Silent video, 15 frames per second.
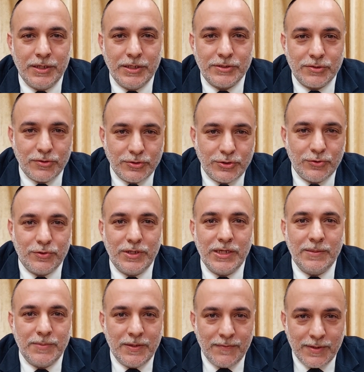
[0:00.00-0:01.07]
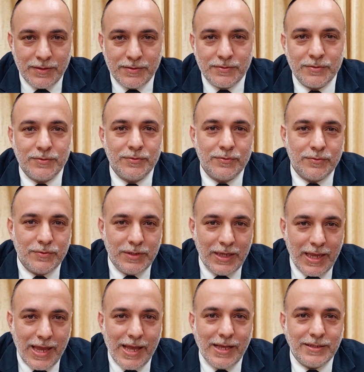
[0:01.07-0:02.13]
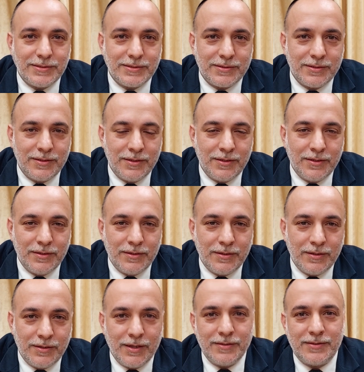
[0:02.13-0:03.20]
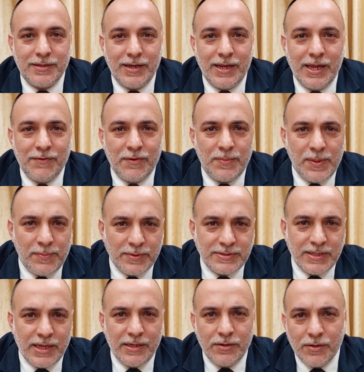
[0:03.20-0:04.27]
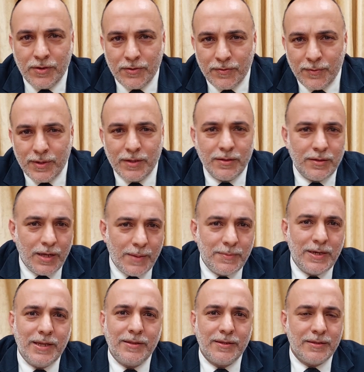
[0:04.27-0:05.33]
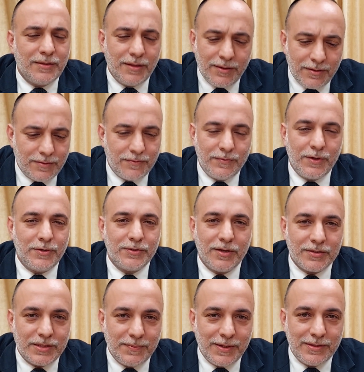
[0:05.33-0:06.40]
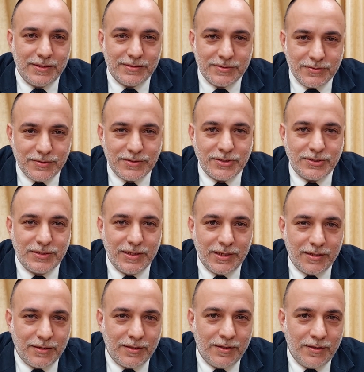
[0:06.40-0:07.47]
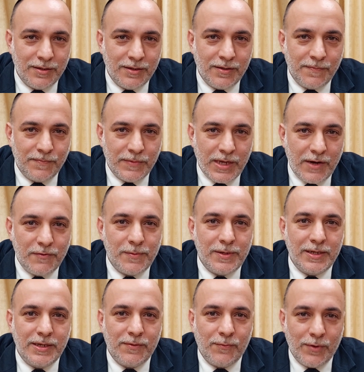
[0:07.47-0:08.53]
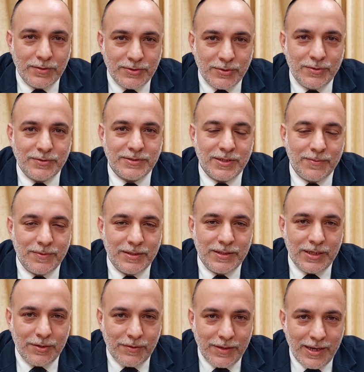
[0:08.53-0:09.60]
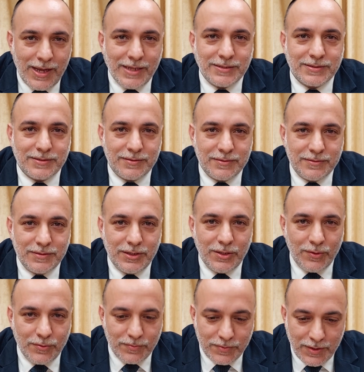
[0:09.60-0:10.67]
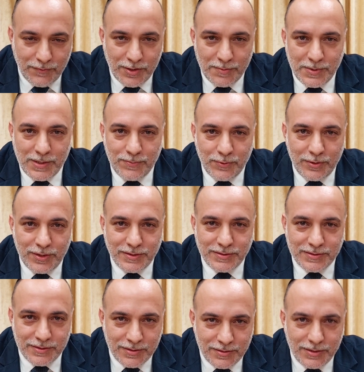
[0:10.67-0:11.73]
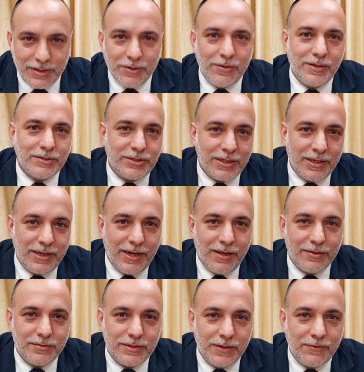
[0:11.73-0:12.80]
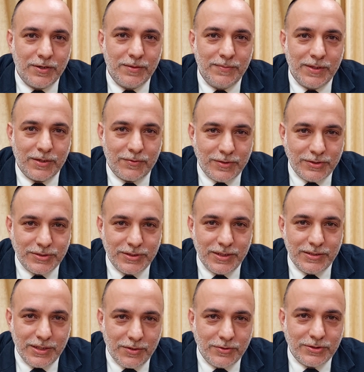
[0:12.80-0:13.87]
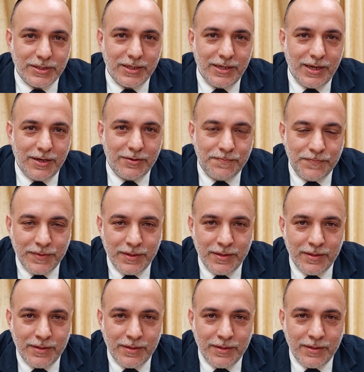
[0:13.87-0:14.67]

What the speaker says: he saw Shiurim, he asked. Not today, but people say, no, well, I'm an atheist. No, we already talked about this. There's no such thing. Everybody wants to do something, they go and ask. They know they want to be a Buddhist, they go and check it out. They want to be a Christian, they go check it out.